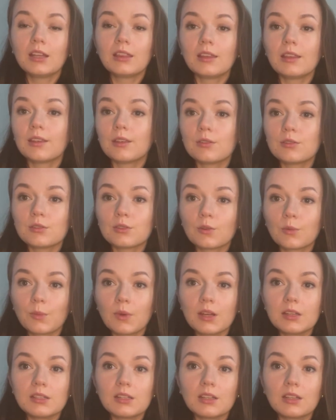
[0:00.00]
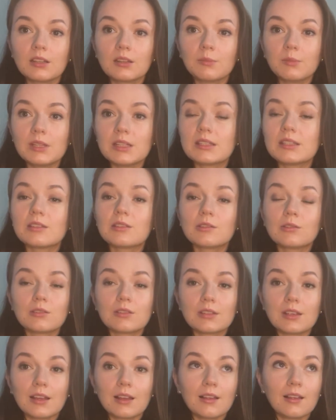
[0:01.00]
Thank you so much, and it
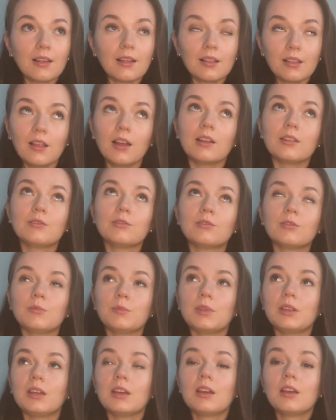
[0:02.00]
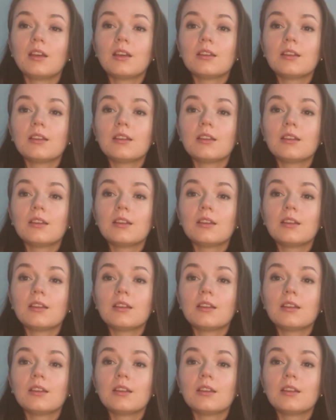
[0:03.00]
means a lot to me.